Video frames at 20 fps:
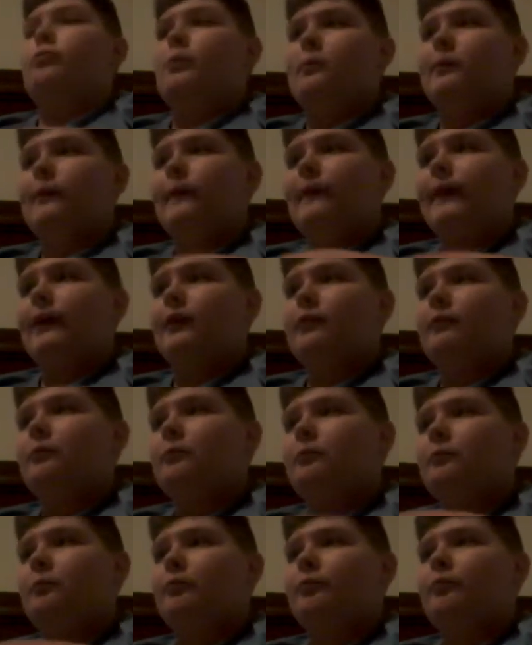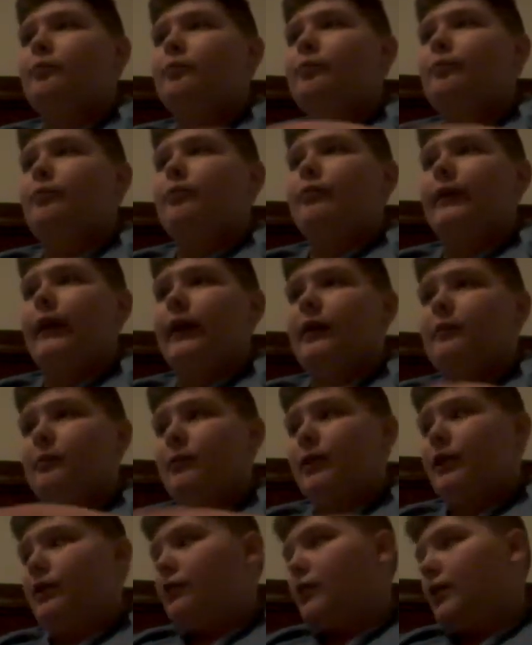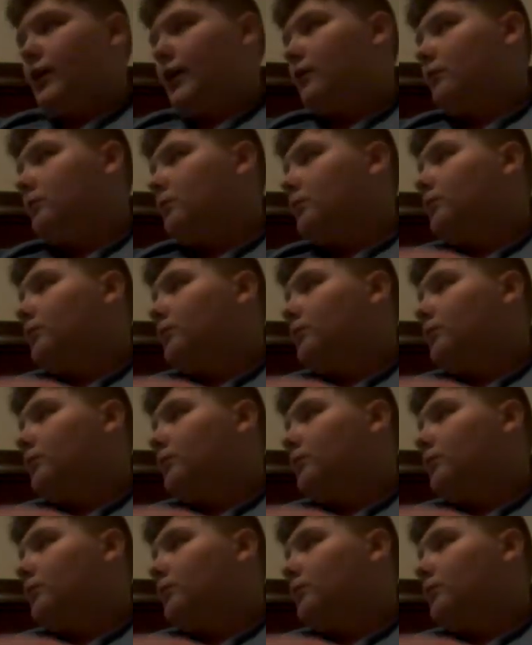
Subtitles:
one more thing that I'm gonna say.